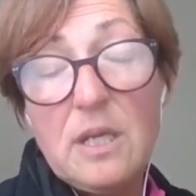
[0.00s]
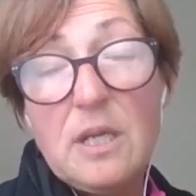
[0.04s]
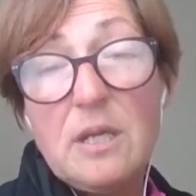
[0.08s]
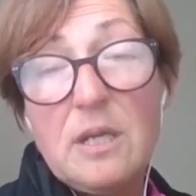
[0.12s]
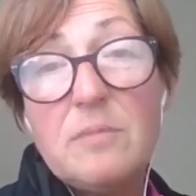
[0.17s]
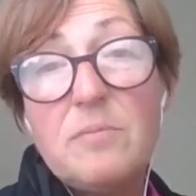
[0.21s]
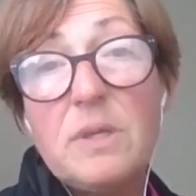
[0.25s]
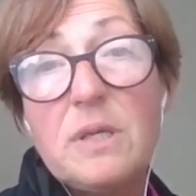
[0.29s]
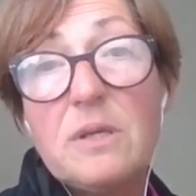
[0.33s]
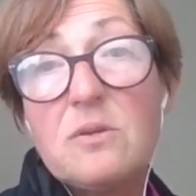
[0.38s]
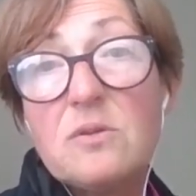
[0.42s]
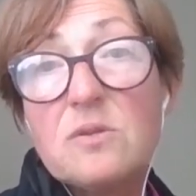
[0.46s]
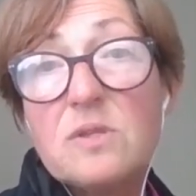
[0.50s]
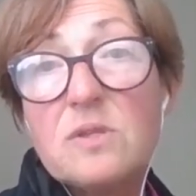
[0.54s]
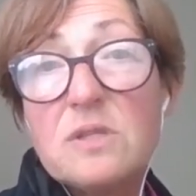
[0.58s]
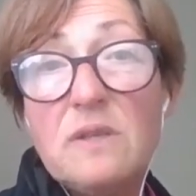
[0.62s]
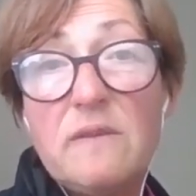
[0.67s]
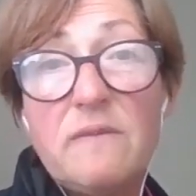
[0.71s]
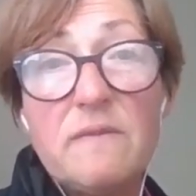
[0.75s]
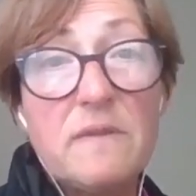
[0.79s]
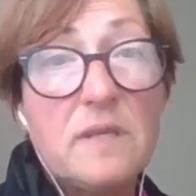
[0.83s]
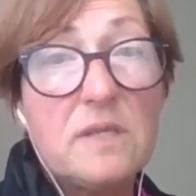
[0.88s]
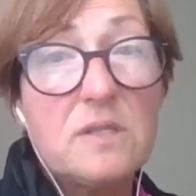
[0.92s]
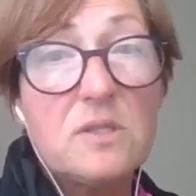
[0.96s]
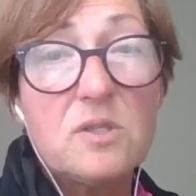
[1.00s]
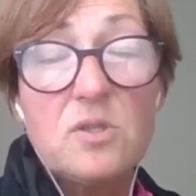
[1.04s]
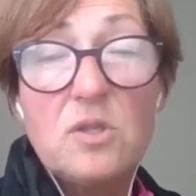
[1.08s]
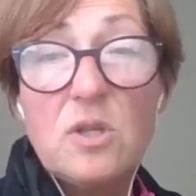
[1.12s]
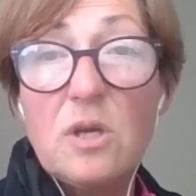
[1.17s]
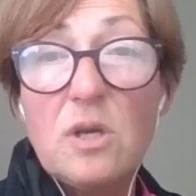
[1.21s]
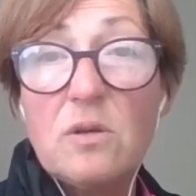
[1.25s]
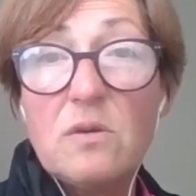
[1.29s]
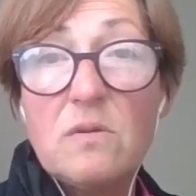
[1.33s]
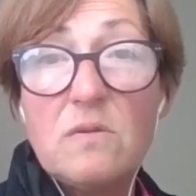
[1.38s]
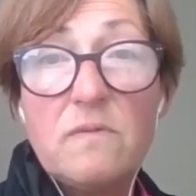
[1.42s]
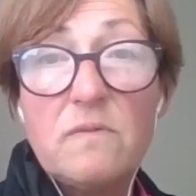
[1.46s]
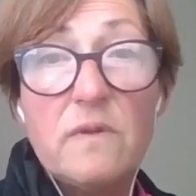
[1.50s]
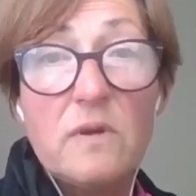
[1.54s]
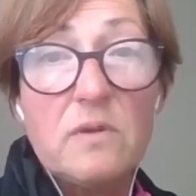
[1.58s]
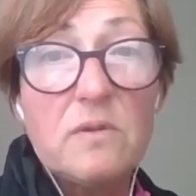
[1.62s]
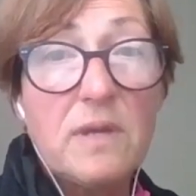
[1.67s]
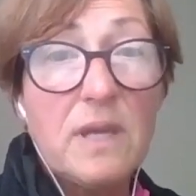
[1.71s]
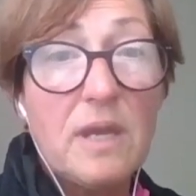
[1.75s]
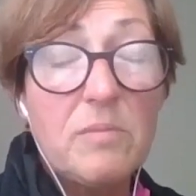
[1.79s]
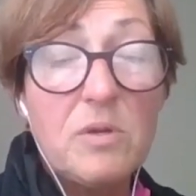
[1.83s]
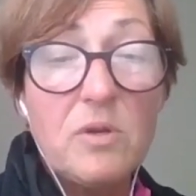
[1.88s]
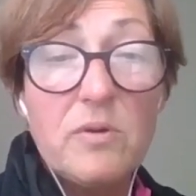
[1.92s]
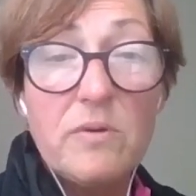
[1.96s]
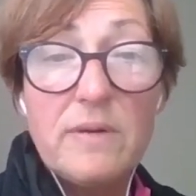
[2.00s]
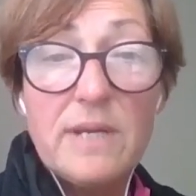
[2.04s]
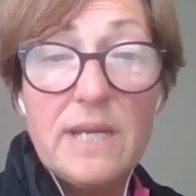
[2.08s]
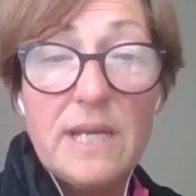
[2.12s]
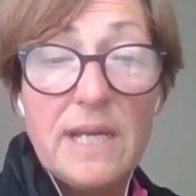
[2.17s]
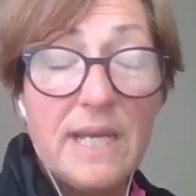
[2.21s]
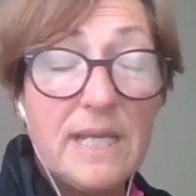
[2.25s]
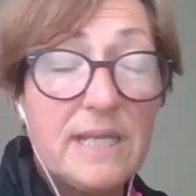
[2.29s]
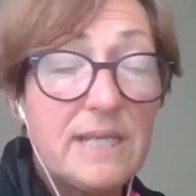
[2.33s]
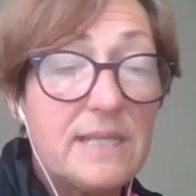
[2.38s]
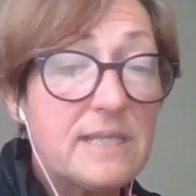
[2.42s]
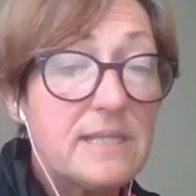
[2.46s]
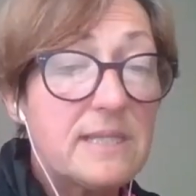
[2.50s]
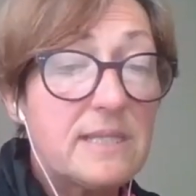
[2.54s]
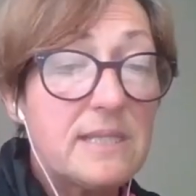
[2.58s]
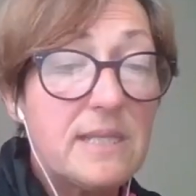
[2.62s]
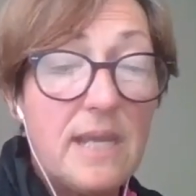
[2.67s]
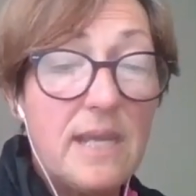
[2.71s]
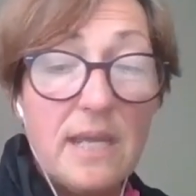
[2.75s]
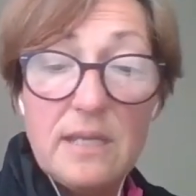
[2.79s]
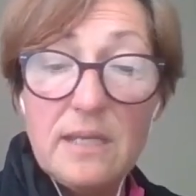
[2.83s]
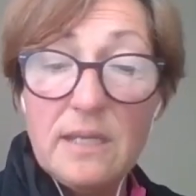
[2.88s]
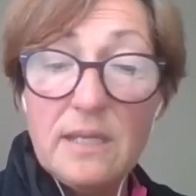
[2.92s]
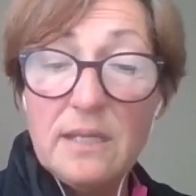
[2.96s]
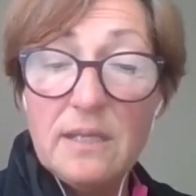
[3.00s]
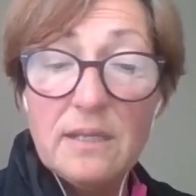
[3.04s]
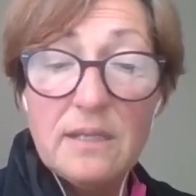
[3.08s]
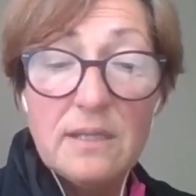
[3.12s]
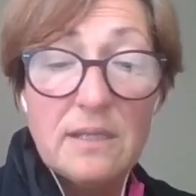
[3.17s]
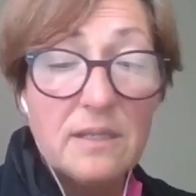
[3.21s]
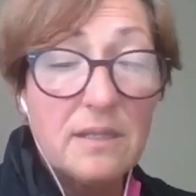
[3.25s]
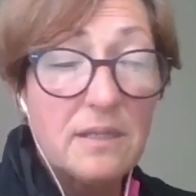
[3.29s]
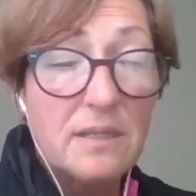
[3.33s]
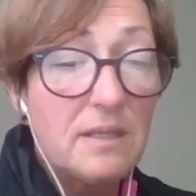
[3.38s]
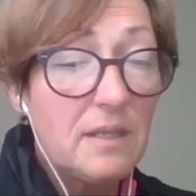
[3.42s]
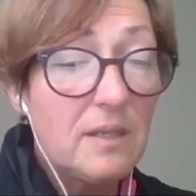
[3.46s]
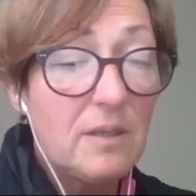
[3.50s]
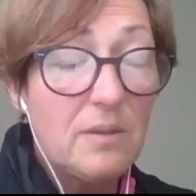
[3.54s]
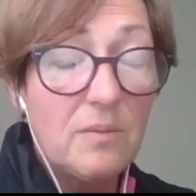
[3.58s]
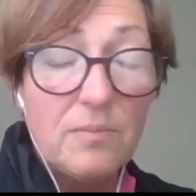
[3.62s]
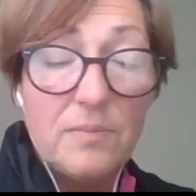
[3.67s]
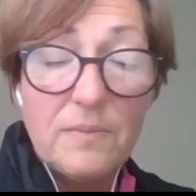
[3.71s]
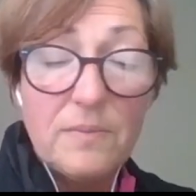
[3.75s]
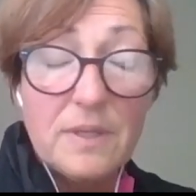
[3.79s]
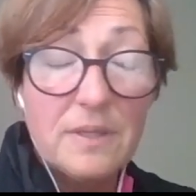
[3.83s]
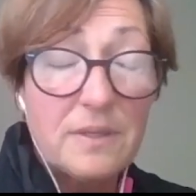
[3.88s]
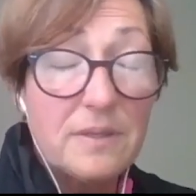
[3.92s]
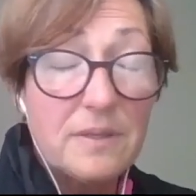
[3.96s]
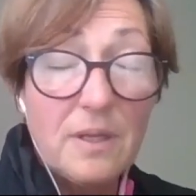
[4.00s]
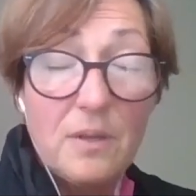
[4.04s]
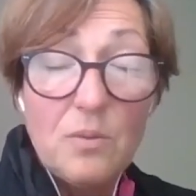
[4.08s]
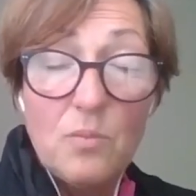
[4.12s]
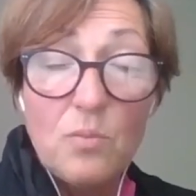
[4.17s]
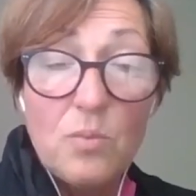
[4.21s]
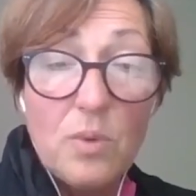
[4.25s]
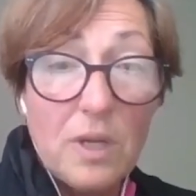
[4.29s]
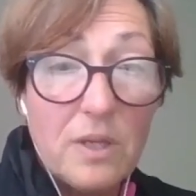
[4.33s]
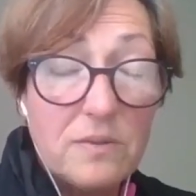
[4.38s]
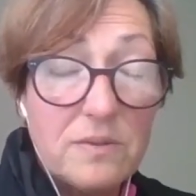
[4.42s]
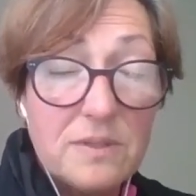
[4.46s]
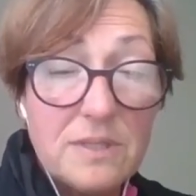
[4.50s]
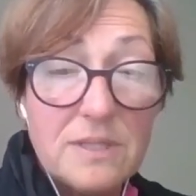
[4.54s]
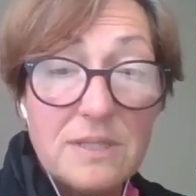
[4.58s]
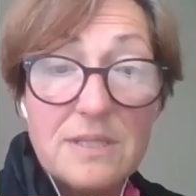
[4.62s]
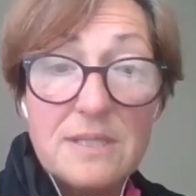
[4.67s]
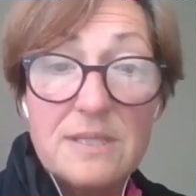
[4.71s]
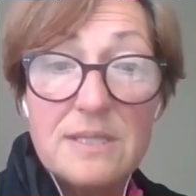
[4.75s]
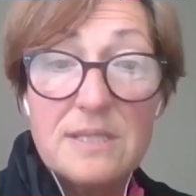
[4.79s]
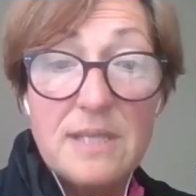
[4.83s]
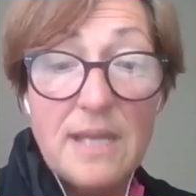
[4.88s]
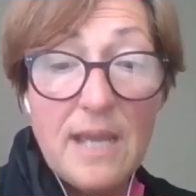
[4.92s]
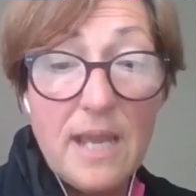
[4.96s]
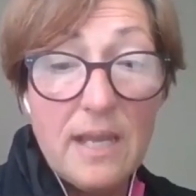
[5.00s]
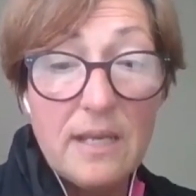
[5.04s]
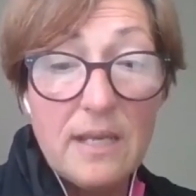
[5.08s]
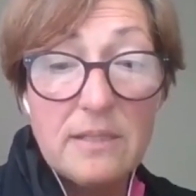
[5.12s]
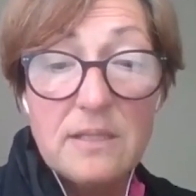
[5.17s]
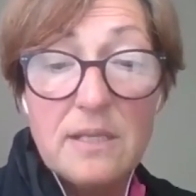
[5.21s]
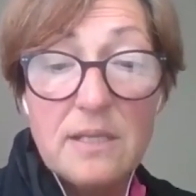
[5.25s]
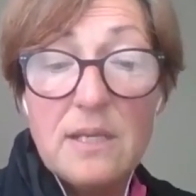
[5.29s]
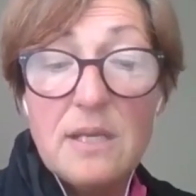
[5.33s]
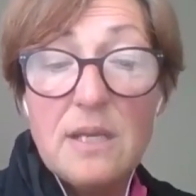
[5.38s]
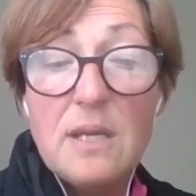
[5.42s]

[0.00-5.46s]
because if there's no vocabulary and understanding, they won't understand